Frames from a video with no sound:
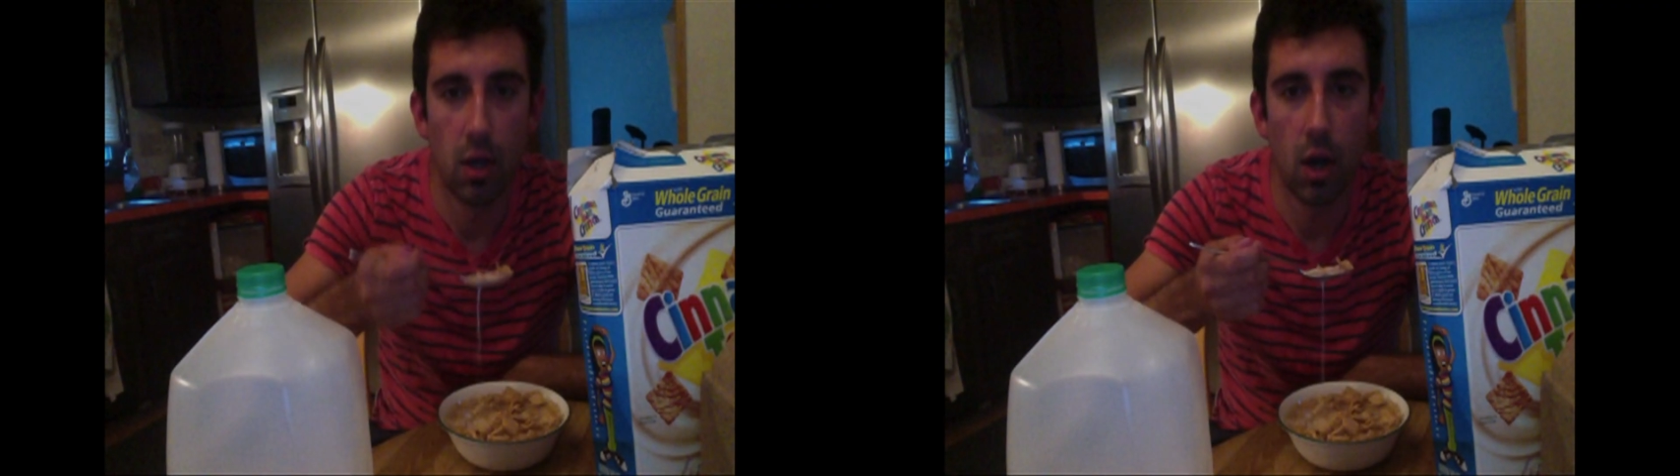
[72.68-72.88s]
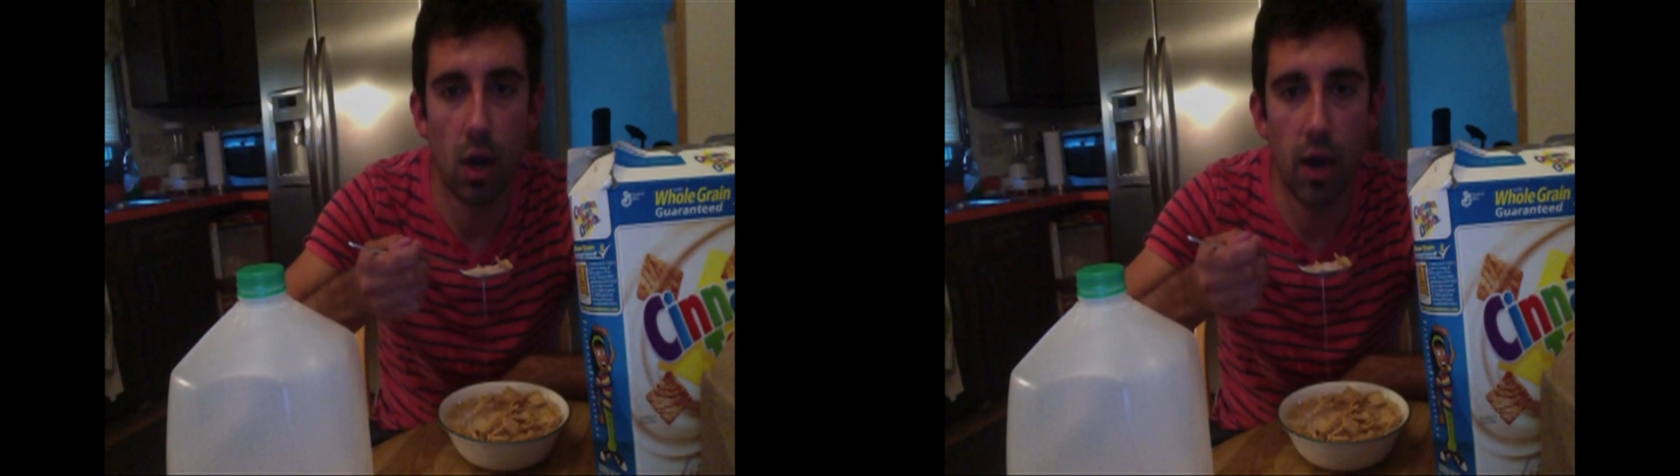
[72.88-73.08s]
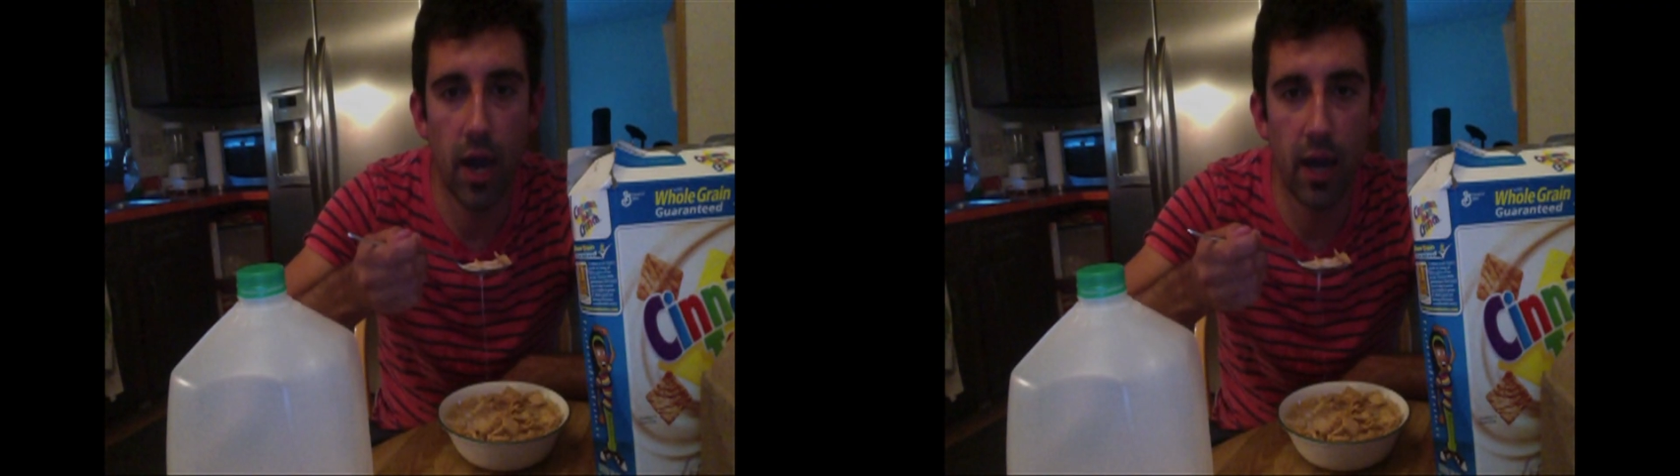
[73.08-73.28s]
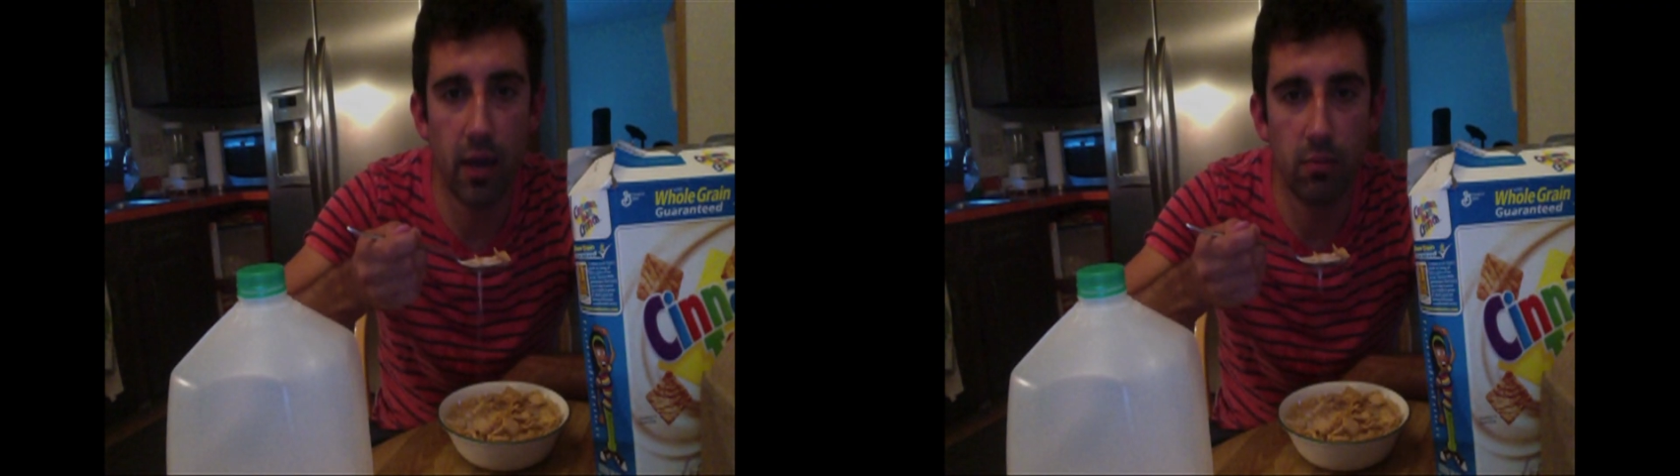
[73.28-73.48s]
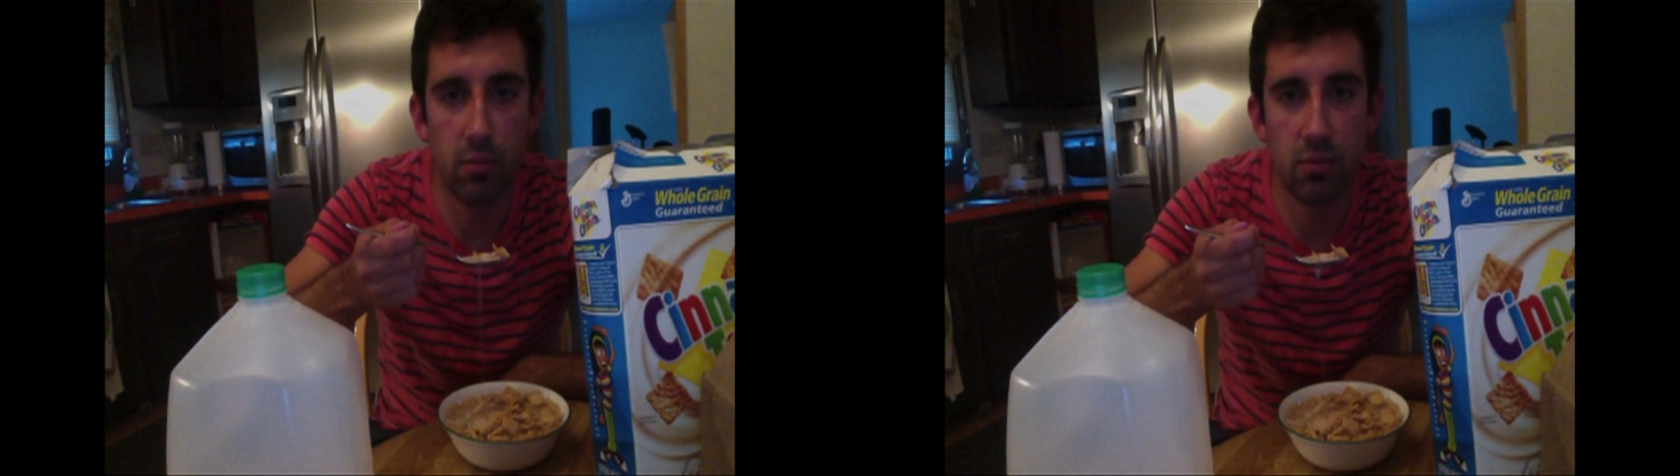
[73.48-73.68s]
All
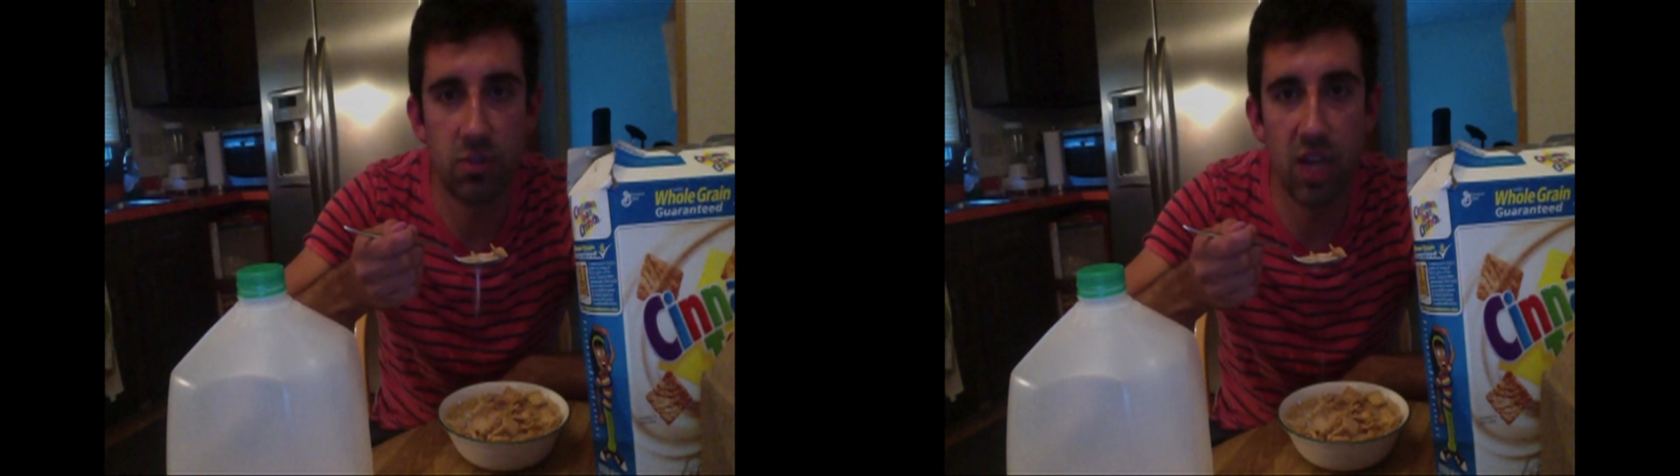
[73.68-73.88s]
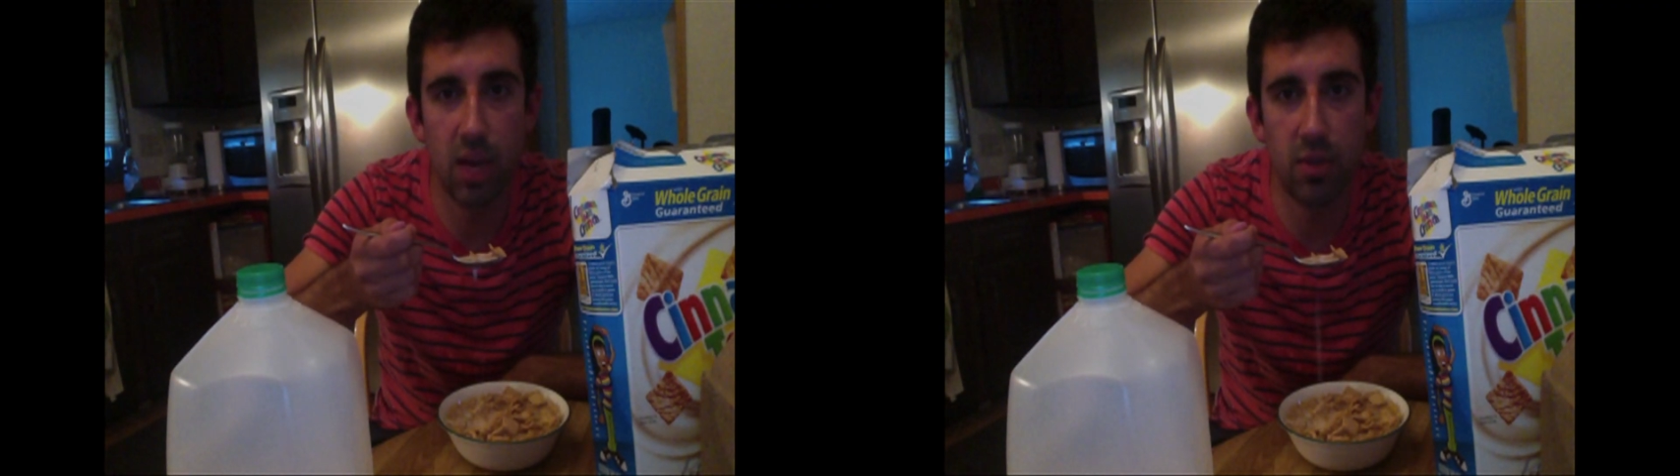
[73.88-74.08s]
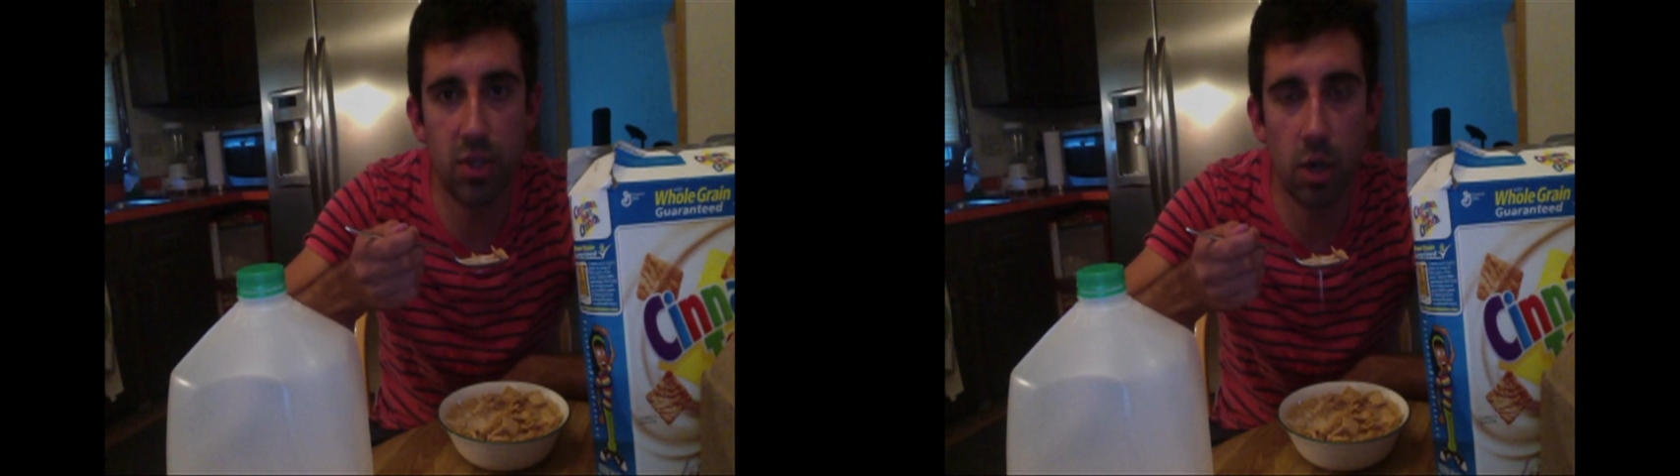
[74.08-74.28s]
right. Cinnamon